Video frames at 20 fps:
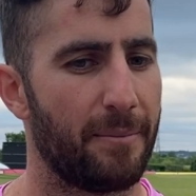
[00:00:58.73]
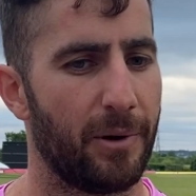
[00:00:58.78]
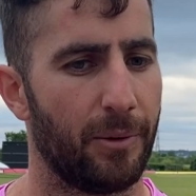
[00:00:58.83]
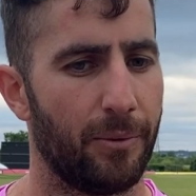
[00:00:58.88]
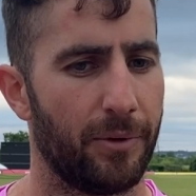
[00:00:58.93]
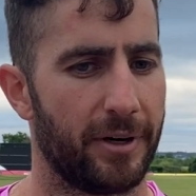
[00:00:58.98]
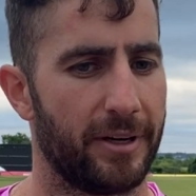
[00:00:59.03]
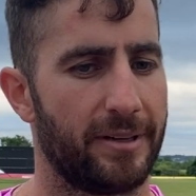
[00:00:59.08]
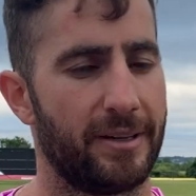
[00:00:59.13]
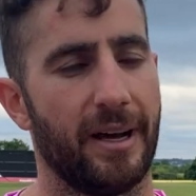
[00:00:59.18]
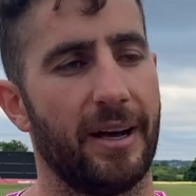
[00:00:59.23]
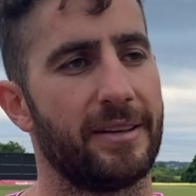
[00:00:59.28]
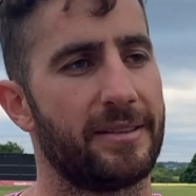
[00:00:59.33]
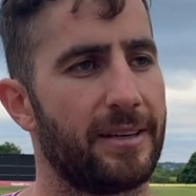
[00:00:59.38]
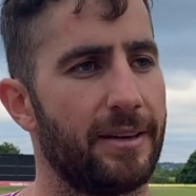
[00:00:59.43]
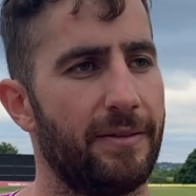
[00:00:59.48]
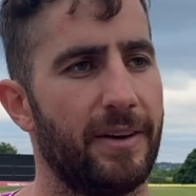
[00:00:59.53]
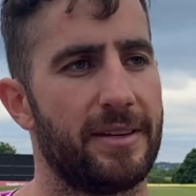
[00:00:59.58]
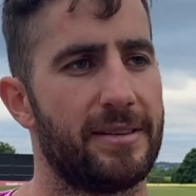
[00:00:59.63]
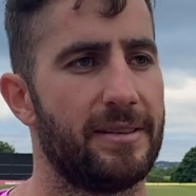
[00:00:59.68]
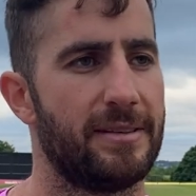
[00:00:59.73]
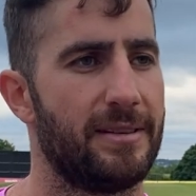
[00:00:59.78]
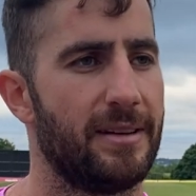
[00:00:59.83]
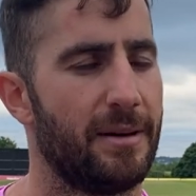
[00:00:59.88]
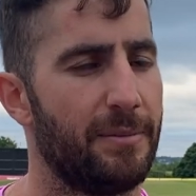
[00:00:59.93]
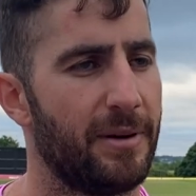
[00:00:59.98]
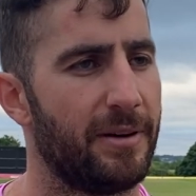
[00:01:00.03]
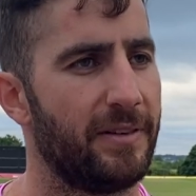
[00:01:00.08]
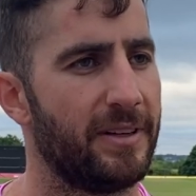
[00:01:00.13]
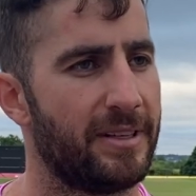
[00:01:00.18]
but what it does give us is a
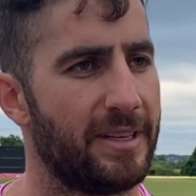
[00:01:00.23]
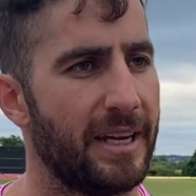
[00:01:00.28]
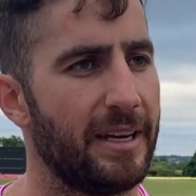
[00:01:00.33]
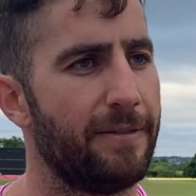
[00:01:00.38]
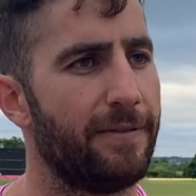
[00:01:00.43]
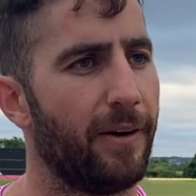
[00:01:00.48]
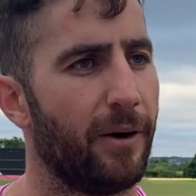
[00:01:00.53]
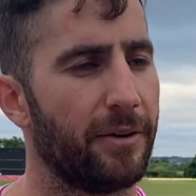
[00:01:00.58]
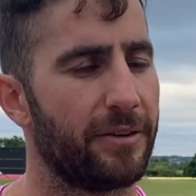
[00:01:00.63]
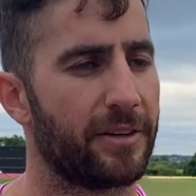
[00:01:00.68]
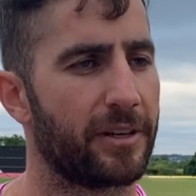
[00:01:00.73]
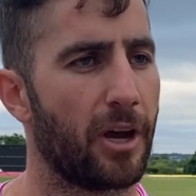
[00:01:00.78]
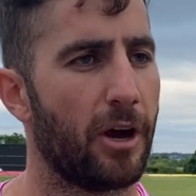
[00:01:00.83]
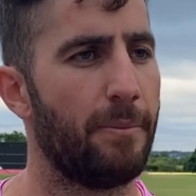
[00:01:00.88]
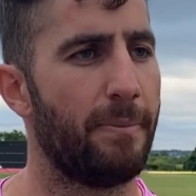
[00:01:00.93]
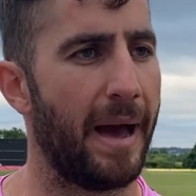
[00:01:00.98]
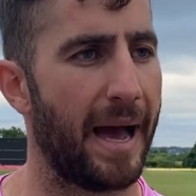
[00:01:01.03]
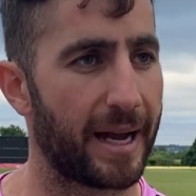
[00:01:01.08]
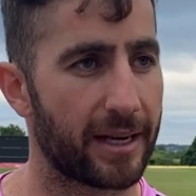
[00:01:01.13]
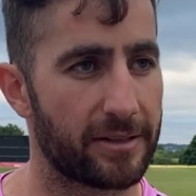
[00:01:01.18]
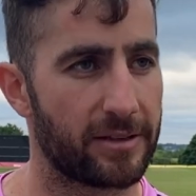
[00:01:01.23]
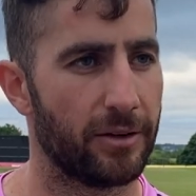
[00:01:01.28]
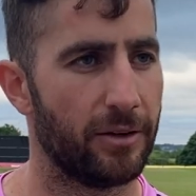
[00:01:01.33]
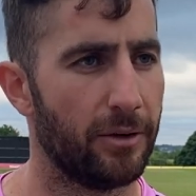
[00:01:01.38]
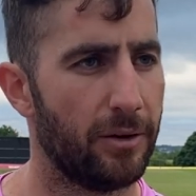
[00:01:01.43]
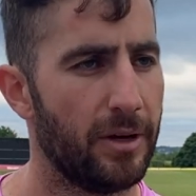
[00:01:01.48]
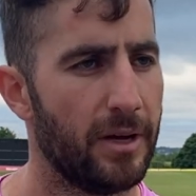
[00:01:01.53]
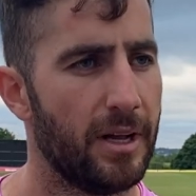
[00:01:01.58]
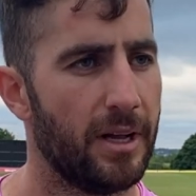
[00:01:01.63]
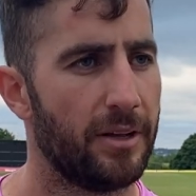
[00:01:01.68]
bit of a default to go back to
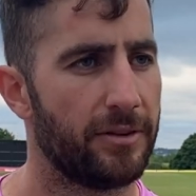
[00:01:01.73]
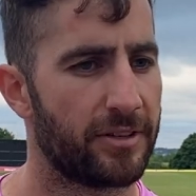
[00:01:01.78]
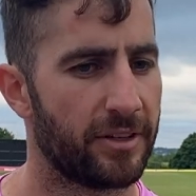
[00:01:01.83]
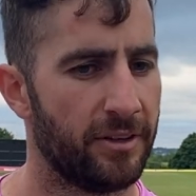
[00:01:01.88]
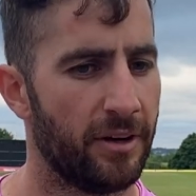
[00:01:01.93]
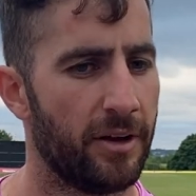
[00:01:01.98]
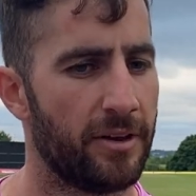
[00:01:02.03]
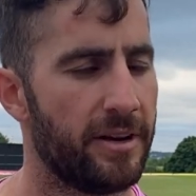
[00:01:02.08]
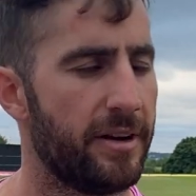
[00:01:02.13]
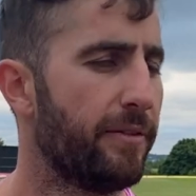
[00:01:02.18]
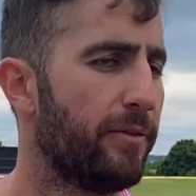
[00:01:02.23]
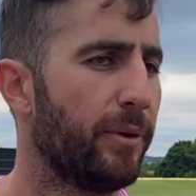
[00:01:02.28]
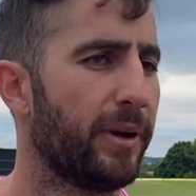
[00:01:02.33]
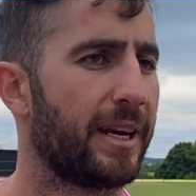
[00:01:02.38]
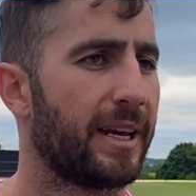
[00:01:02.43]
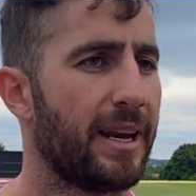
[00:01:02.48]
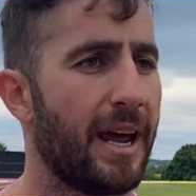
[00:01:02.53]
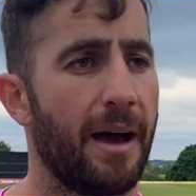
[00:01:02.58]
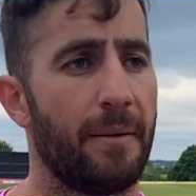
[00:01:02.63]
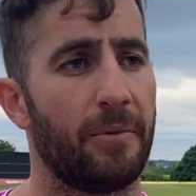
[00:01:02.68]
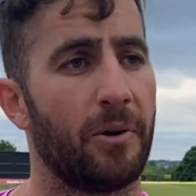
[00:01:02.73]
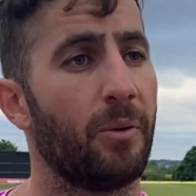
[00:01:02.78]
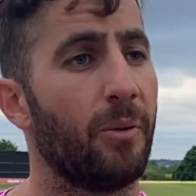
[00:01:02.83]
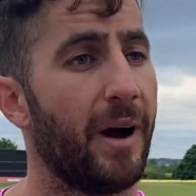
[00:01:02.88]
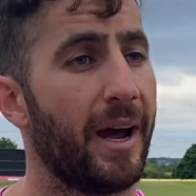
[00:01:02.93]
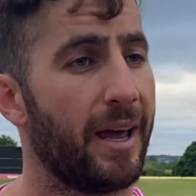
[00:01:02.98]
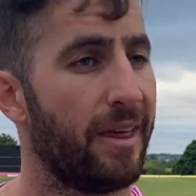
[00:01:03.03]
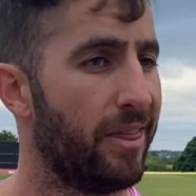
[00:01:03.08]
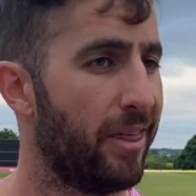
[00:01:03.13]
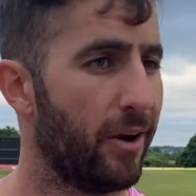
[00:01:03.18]
know that if we can hammer
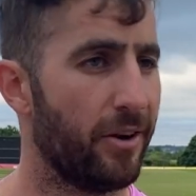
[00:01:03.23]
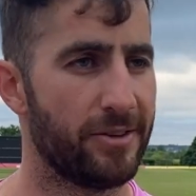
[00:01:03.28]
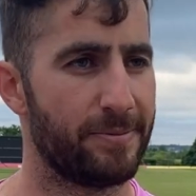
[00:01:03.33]
away at those